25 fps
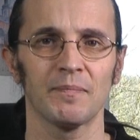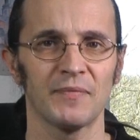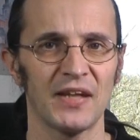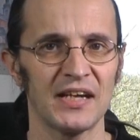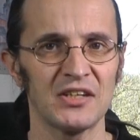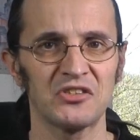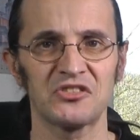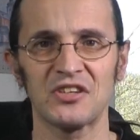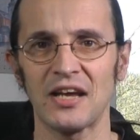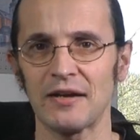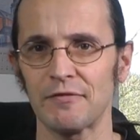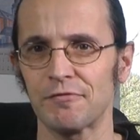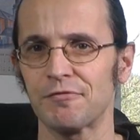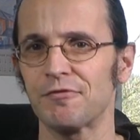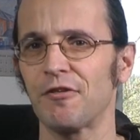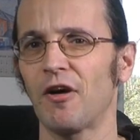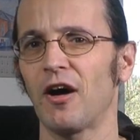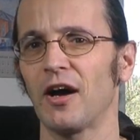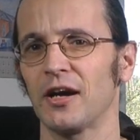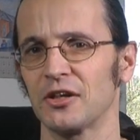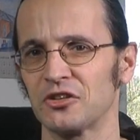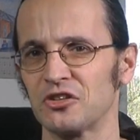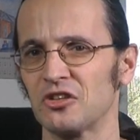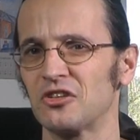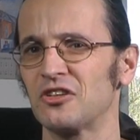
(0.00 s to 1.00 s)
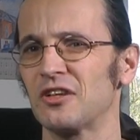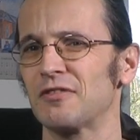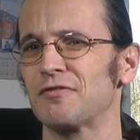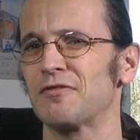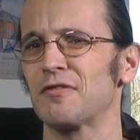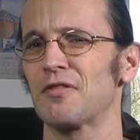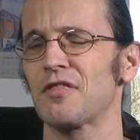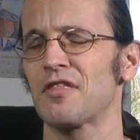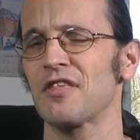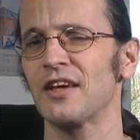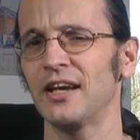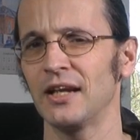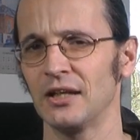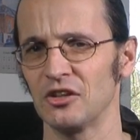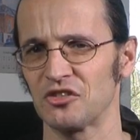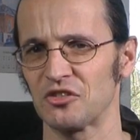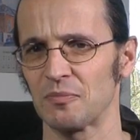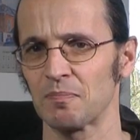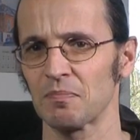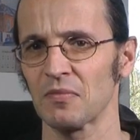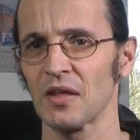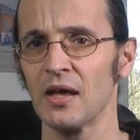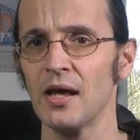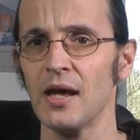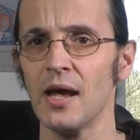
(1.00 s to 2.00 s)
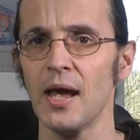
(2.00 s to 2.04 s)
they set fire to different things.